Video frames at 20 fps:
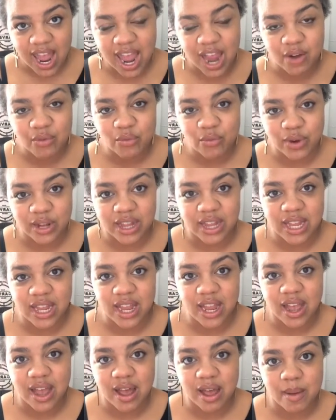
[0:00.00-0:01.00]
And
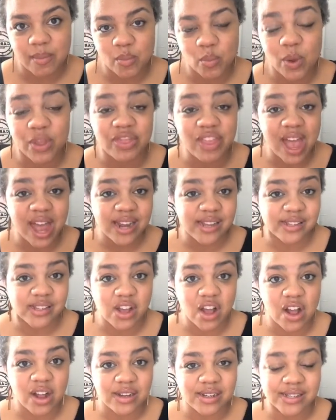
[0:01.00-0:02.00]
really what that is
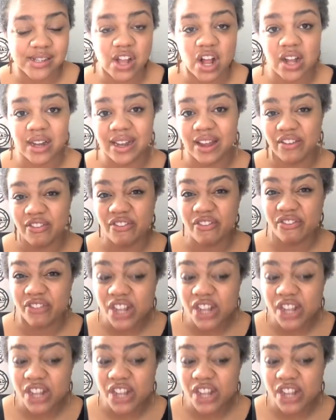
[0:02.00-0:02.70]
called a